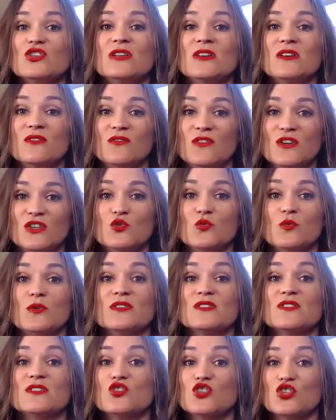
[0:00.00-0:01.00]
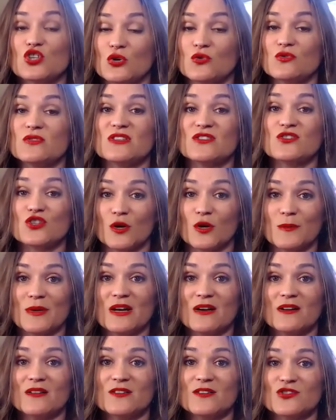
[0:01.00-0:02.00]
individual's chosen
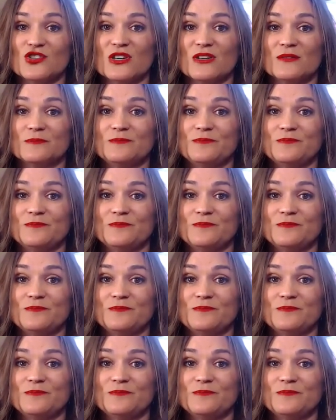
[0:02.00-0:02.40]
terminology.